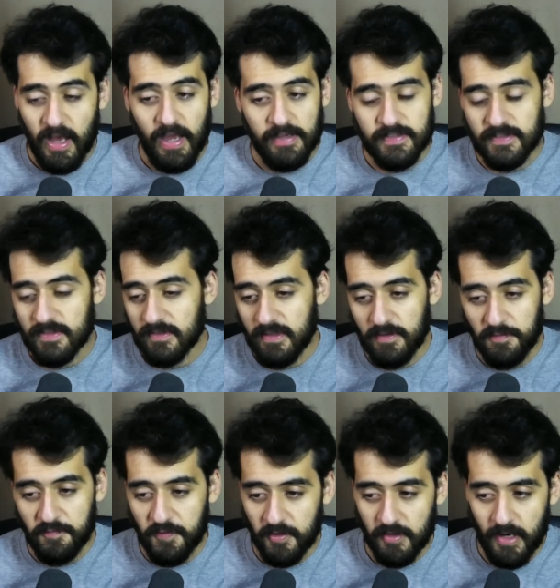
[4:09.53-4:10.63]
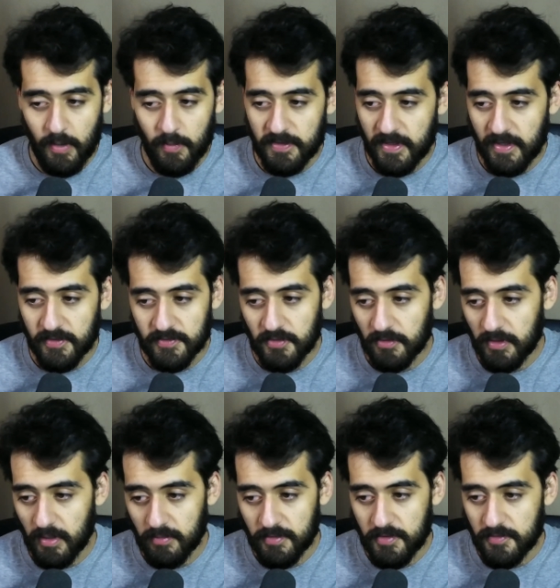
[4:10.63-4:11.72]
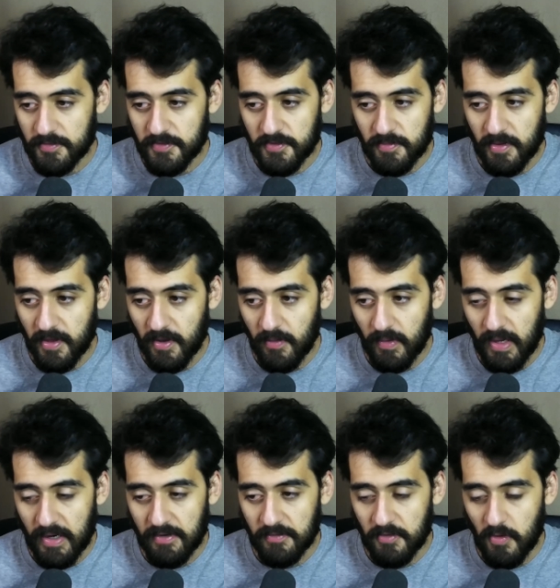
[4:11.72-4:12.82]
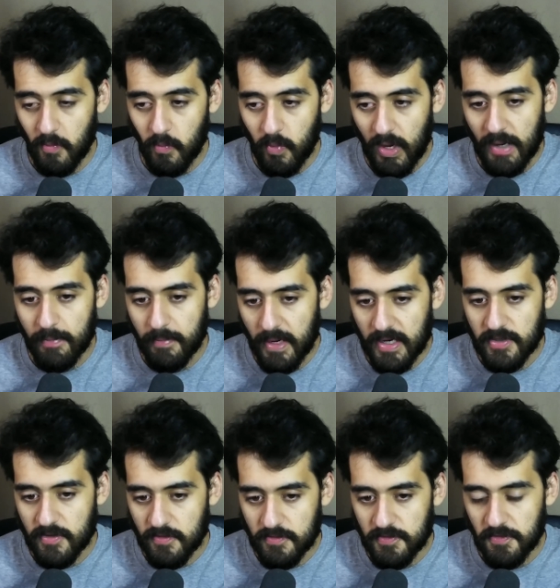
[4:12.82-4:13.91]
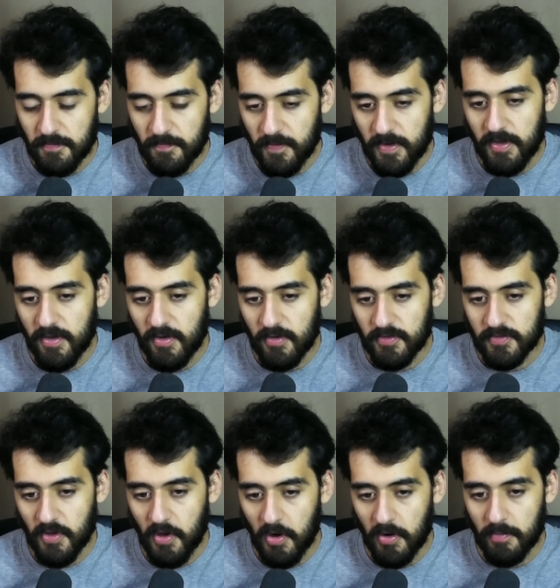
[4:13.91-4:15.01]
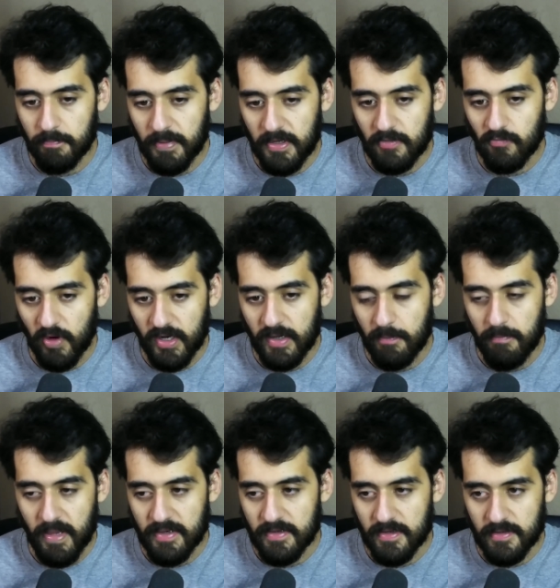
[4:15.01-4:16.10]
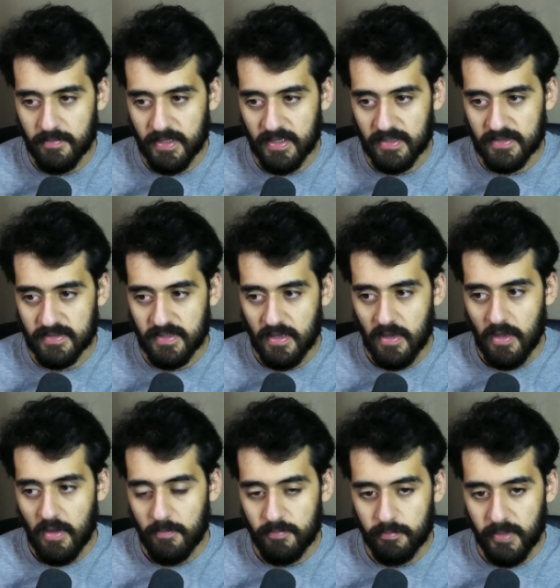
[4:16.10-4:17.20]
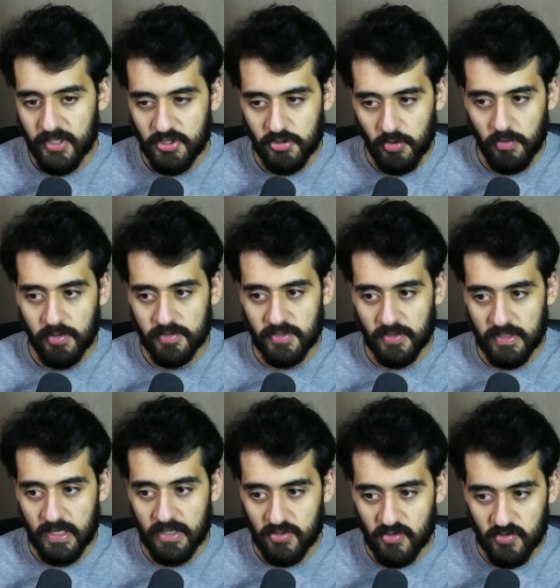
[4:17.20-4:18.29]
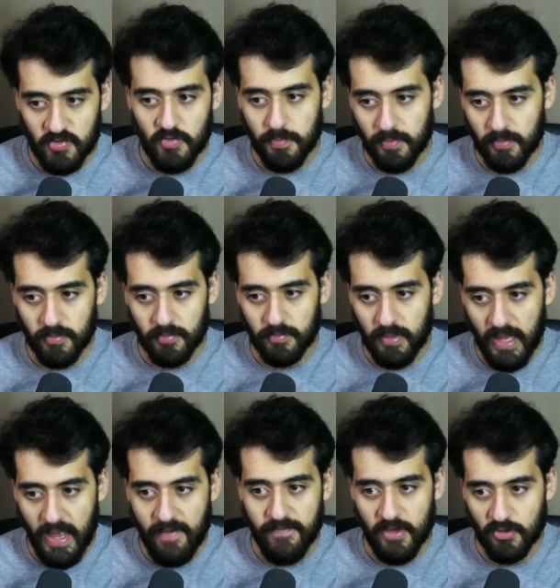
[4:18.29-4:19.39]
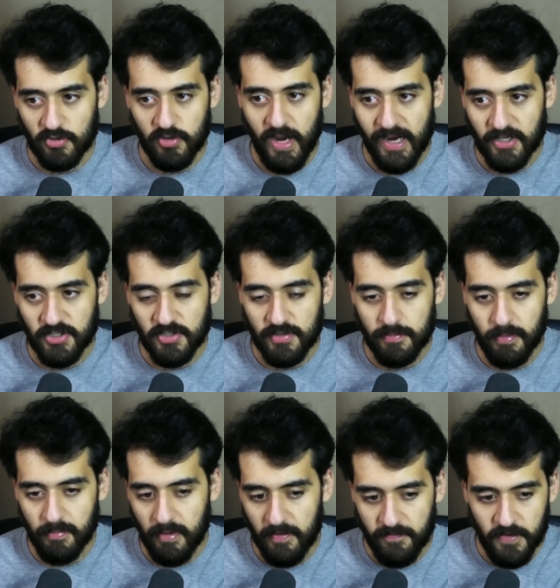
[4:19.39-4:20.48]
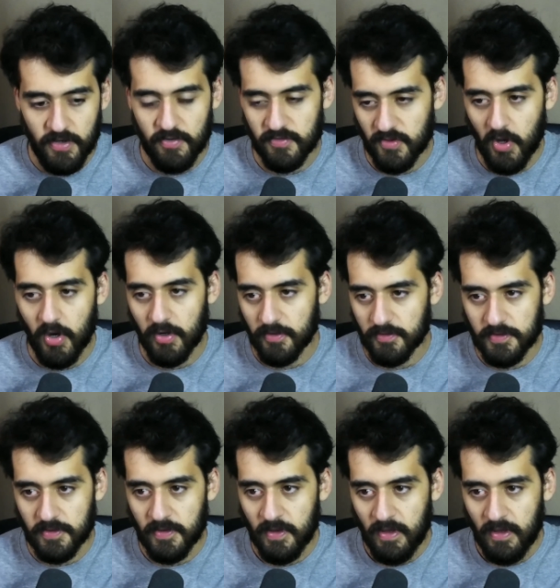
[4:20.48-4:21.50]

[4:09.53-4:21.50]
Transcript: I still need to figure out what the hell is going on with YouTube though. I don't know why my YouTube videos aren't being recommended because my shorts are getting super heavy attraction, but my videos aren't.